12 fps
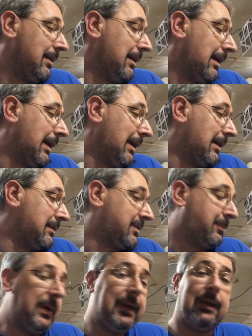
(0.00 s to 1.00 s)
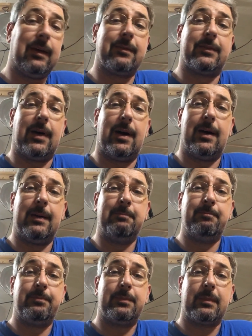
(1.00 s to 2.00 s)
And speaking of
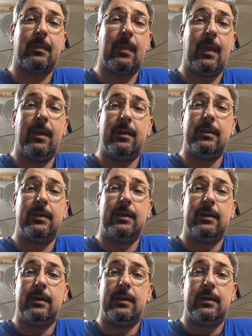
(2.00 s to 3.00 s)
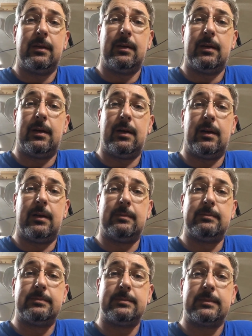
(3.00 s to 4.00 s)
time, I'm
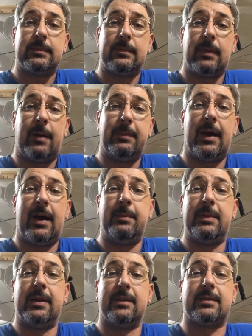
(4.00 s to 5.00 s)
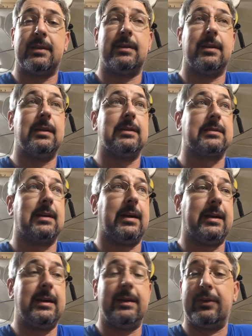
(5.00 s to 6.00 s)
9 minutes into this, and I
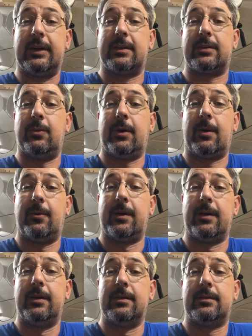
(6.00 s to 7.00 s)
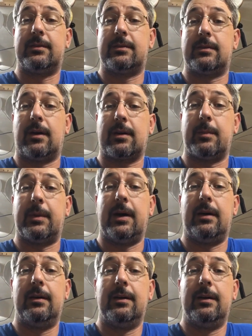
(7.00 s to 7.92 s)
didn't even get to what I wanted to talk about.